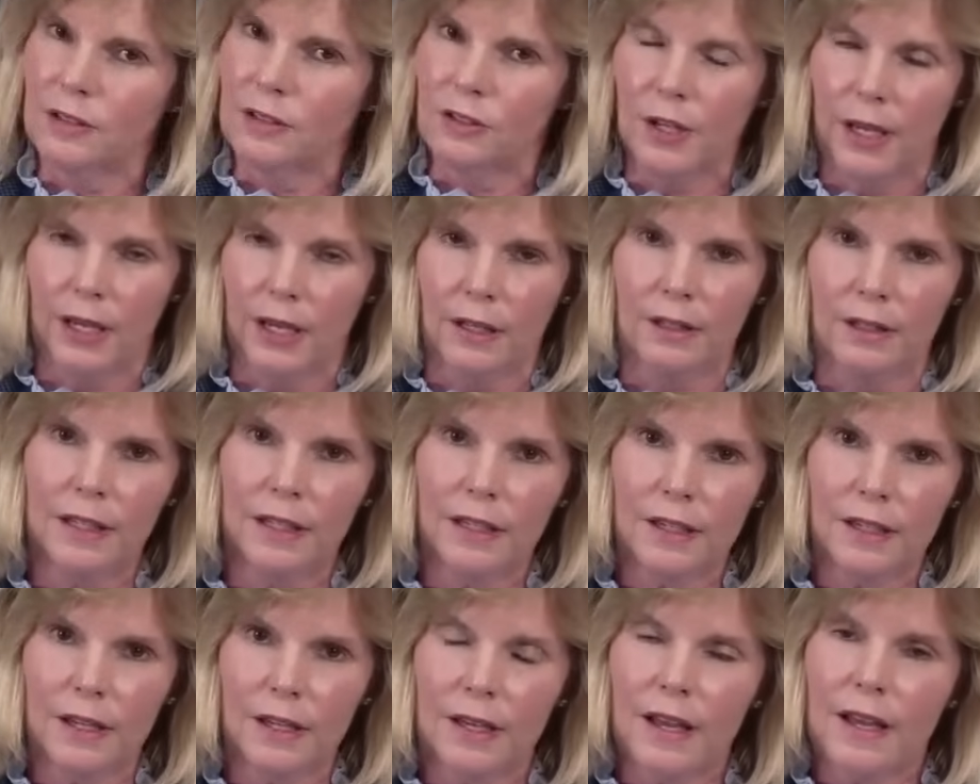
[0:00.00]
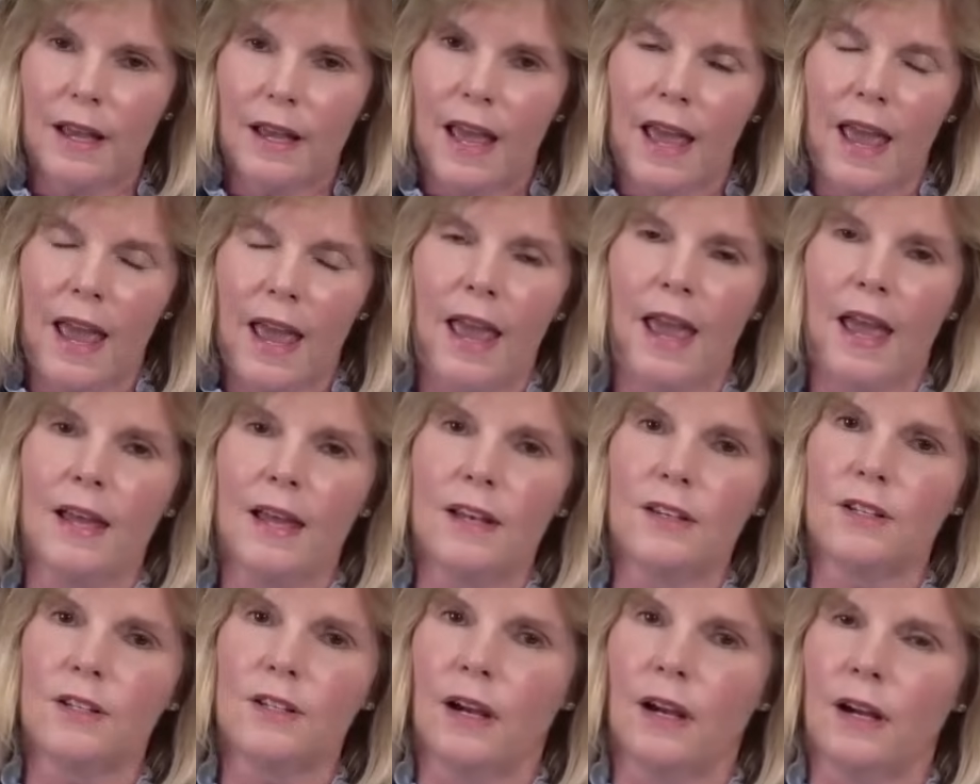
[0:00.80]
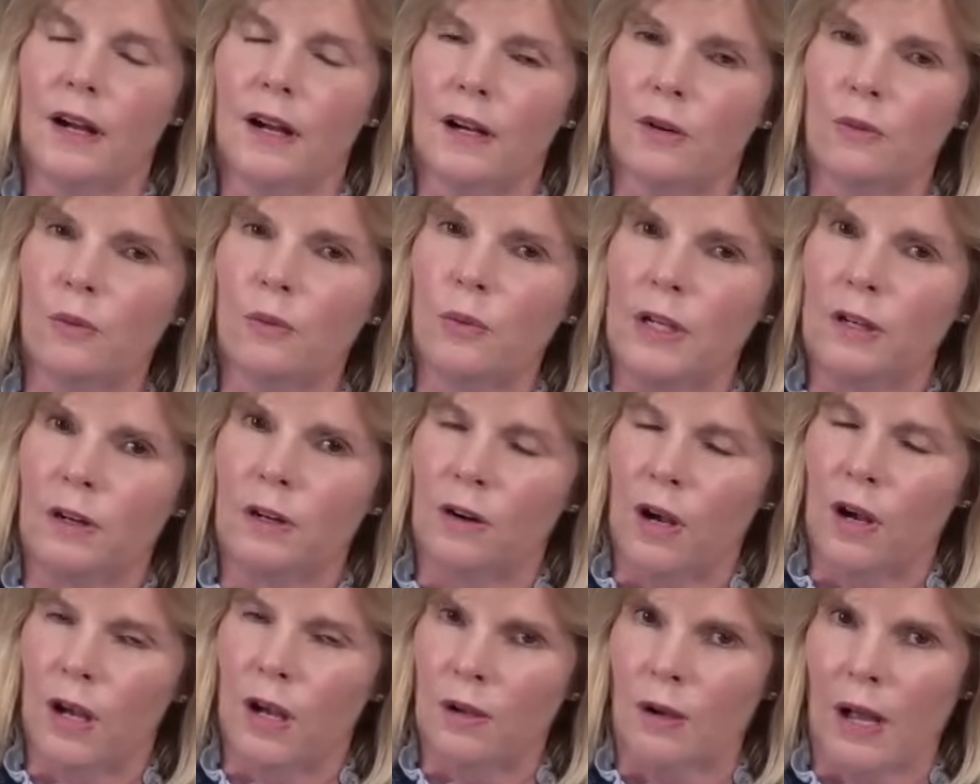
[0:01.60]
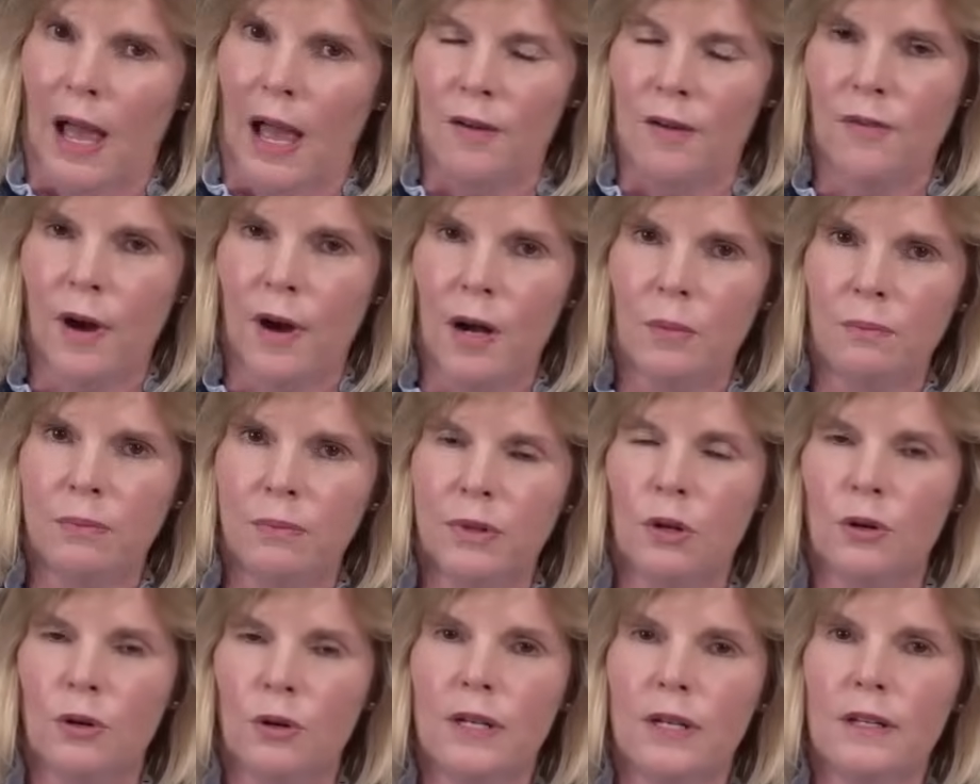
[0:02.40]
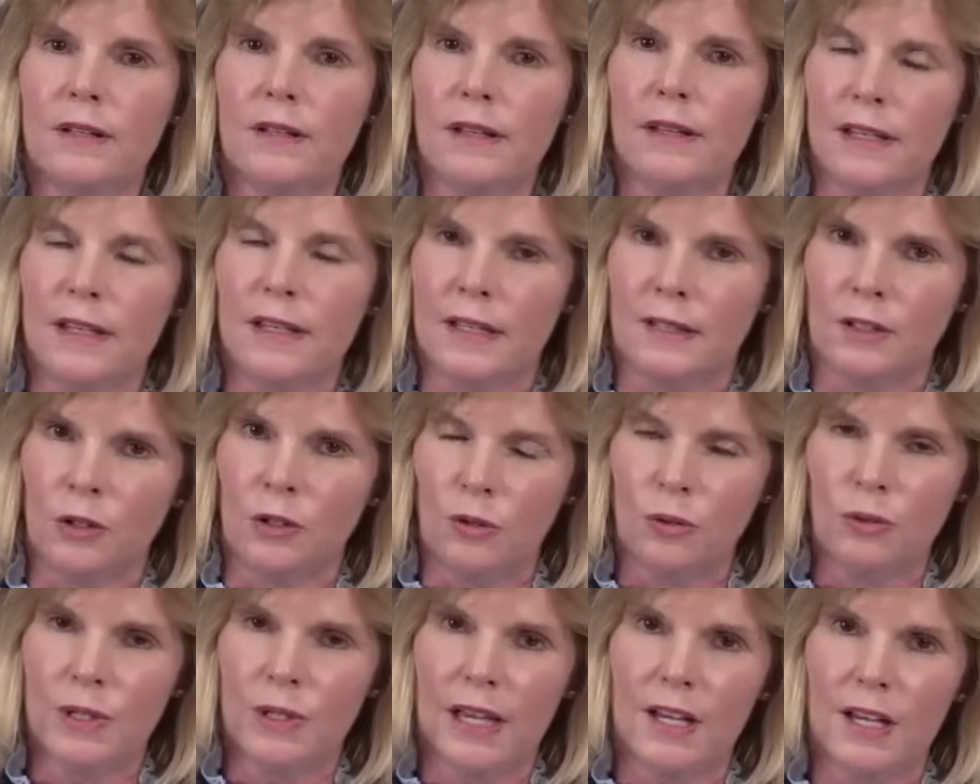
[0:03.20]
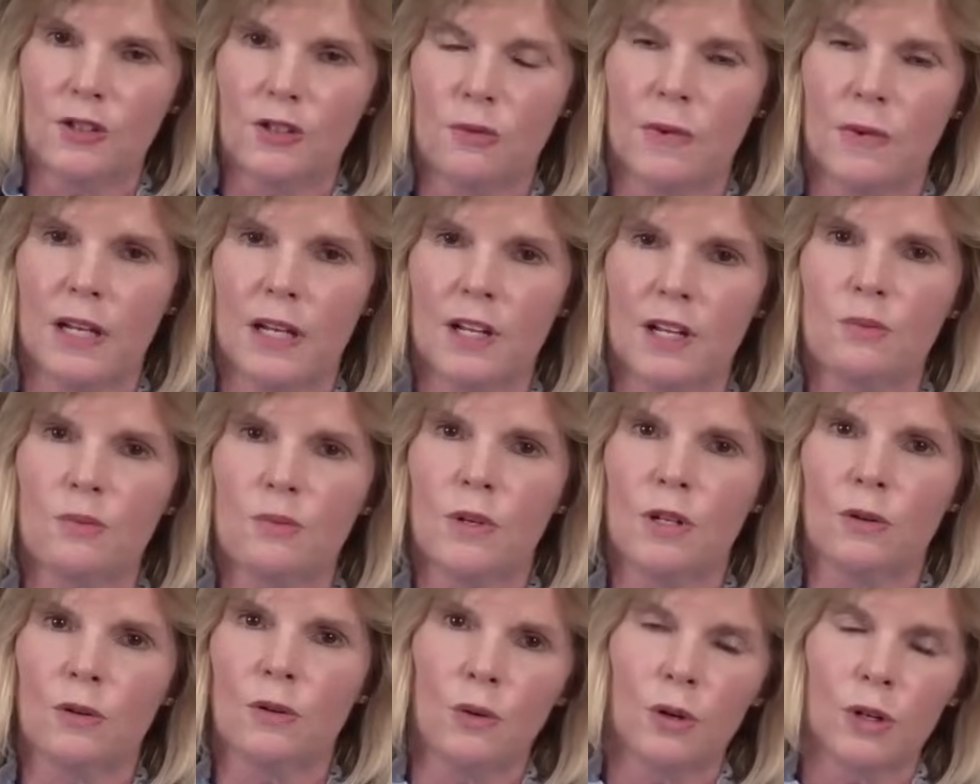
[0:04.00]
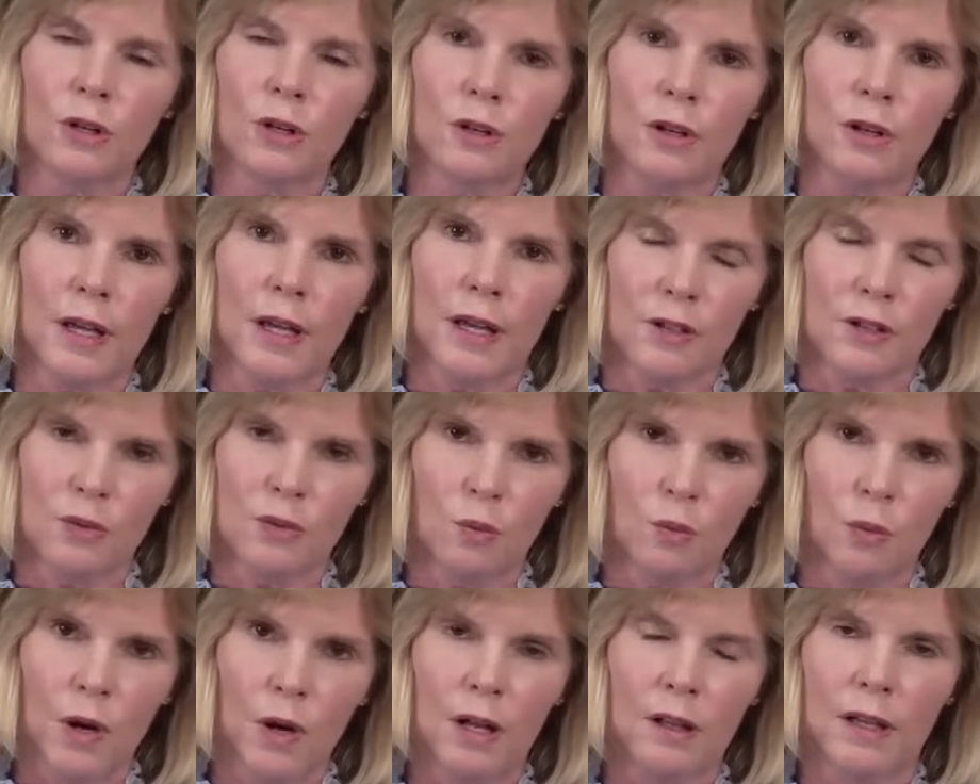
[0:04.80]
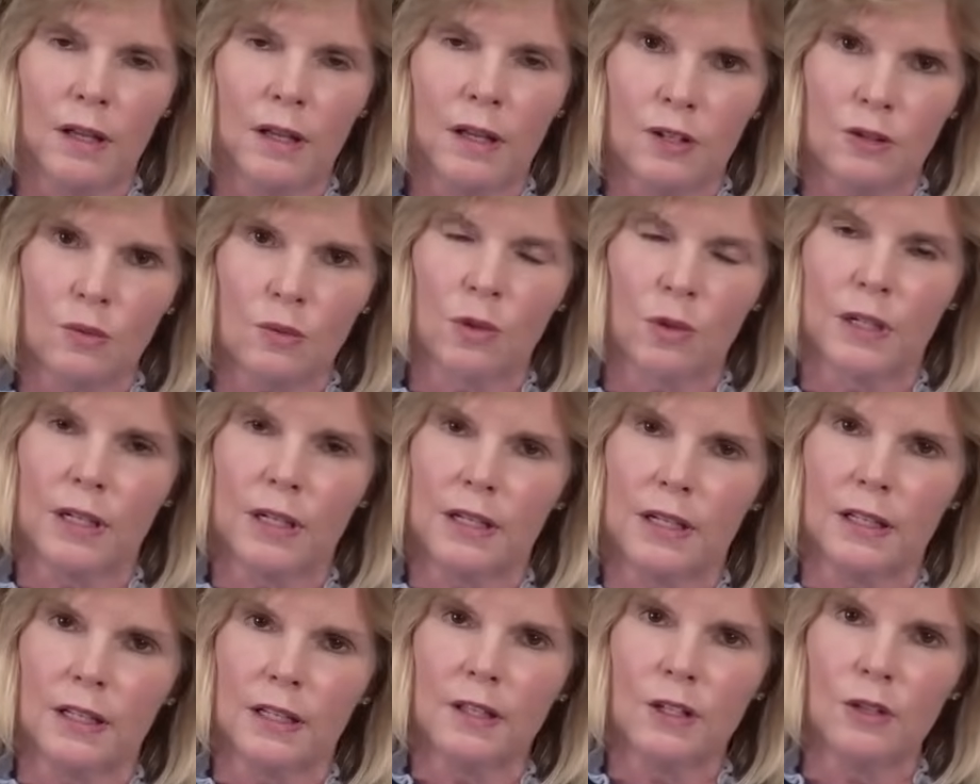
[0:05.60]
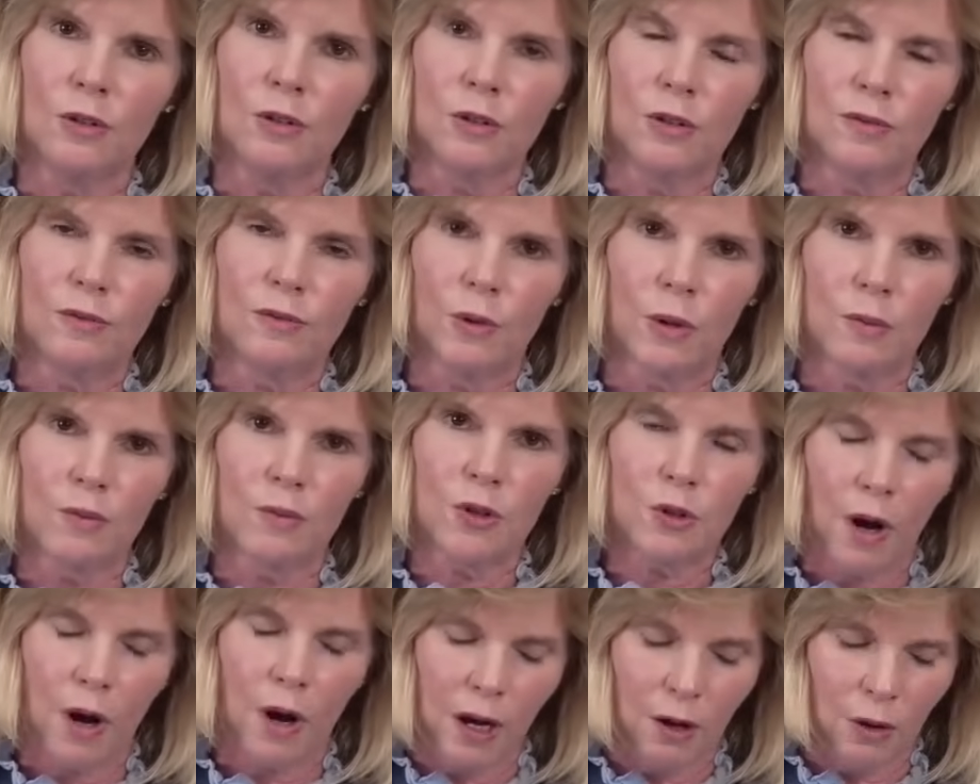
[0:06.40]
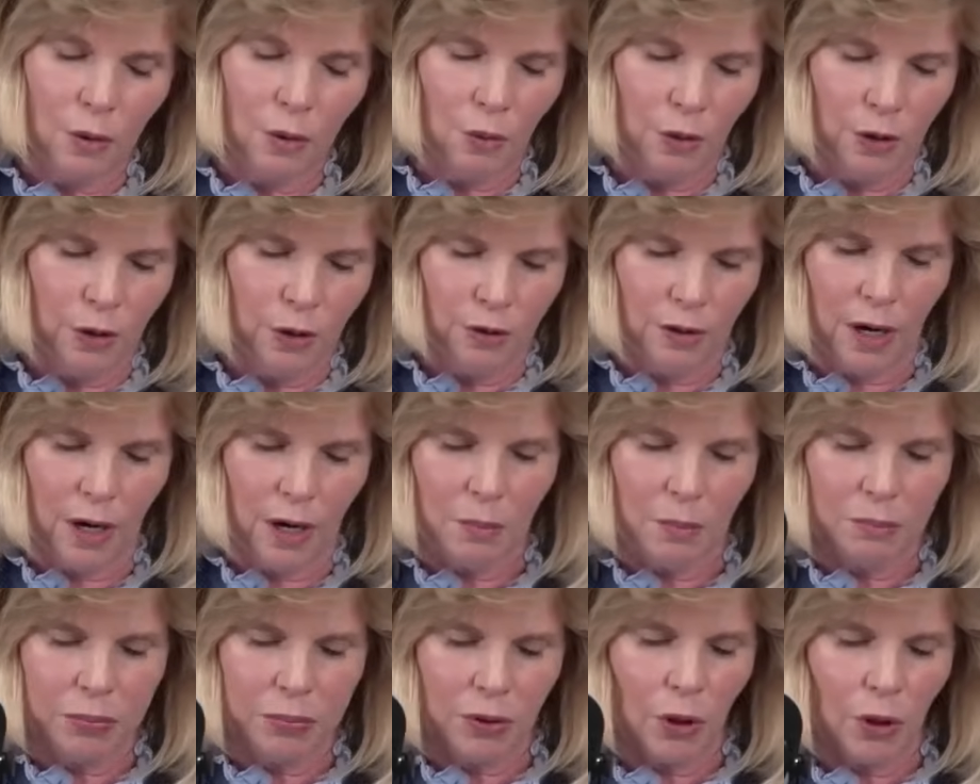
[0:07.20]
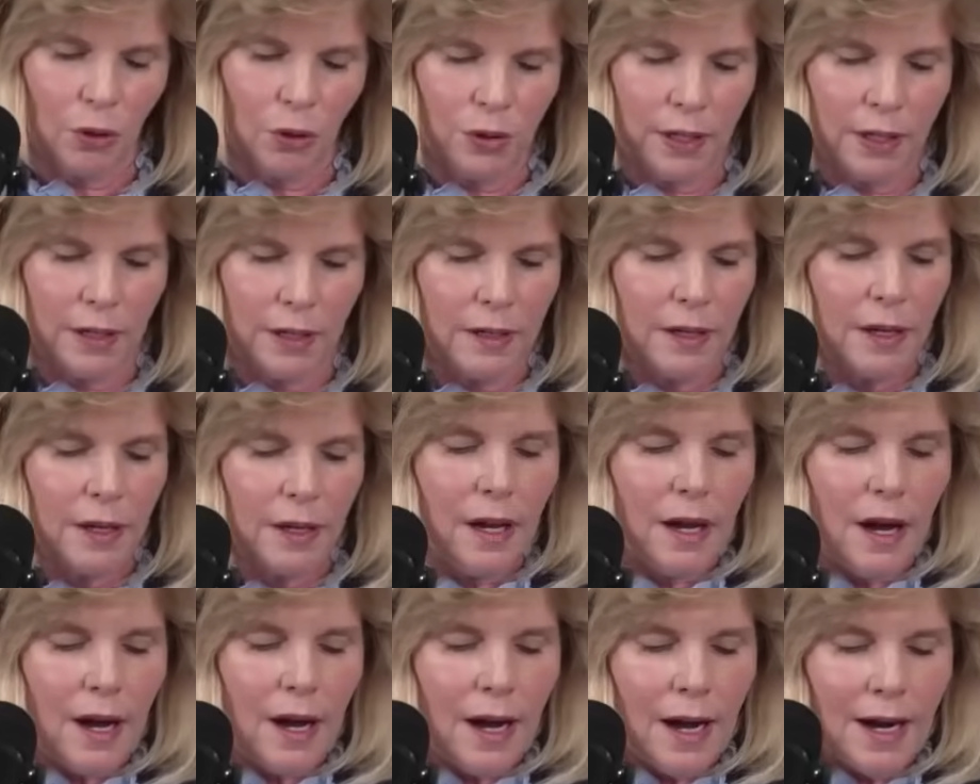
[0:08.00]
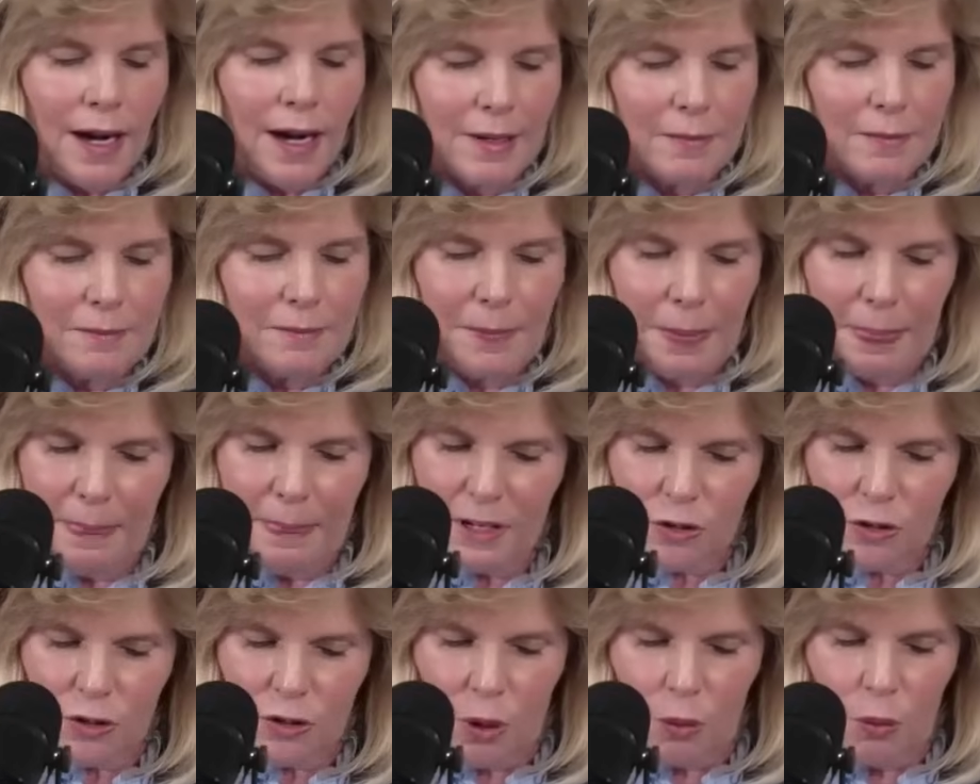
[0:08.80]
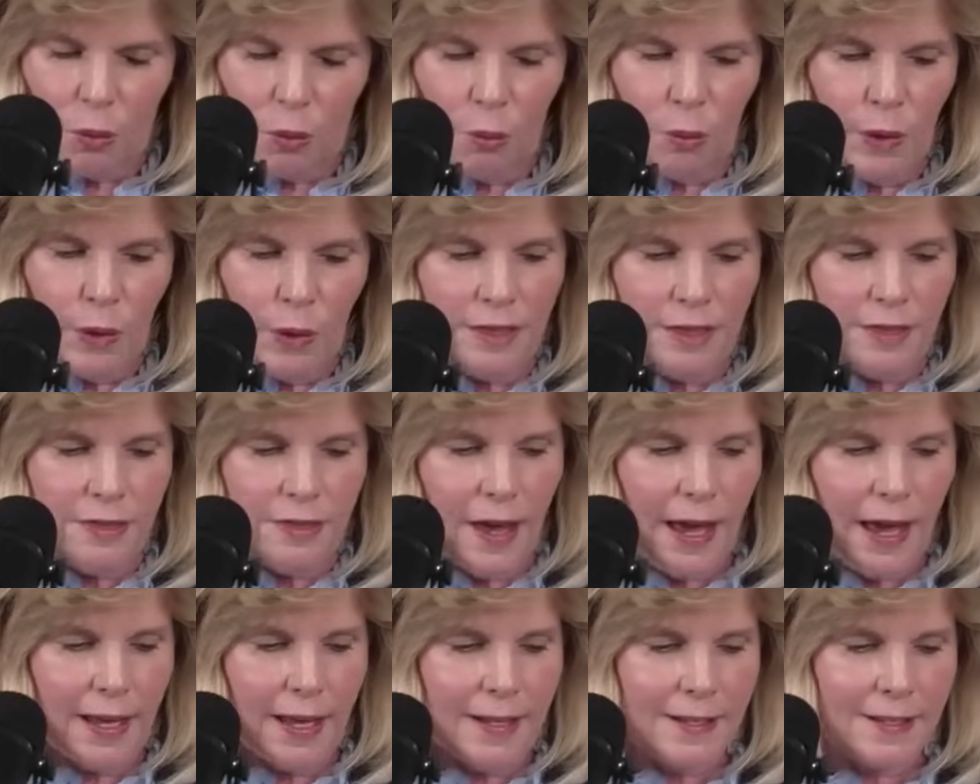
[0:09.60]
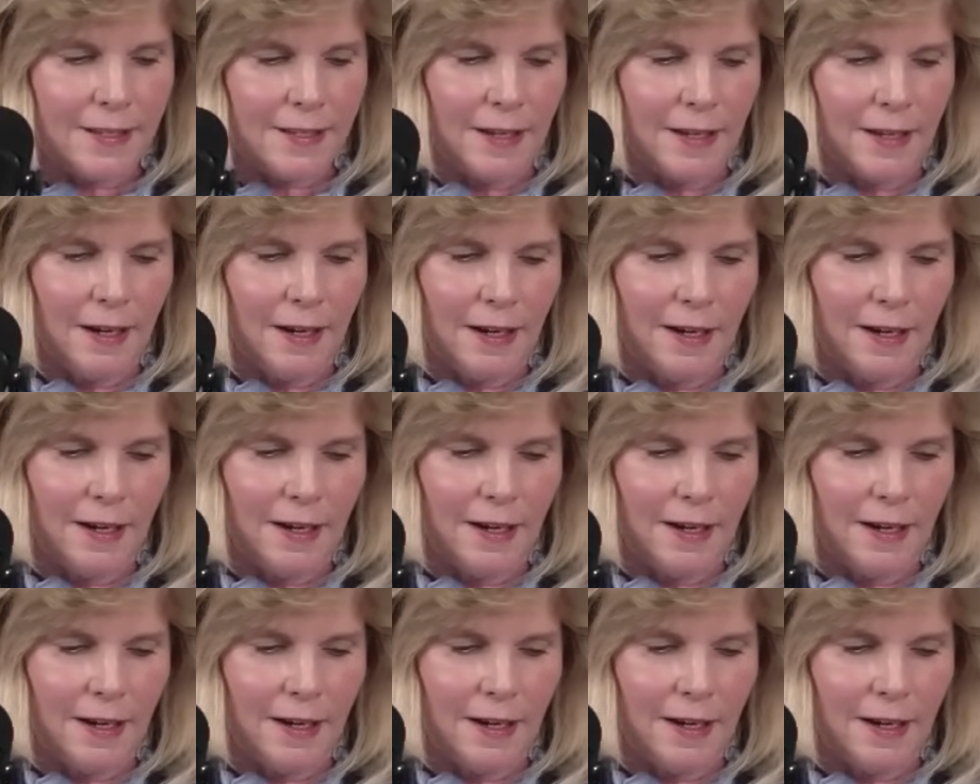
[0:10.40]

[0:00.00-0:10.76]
daily, and we have uploaded the new case management order, as well as we're getting the uniform trial order uploaded. So with that,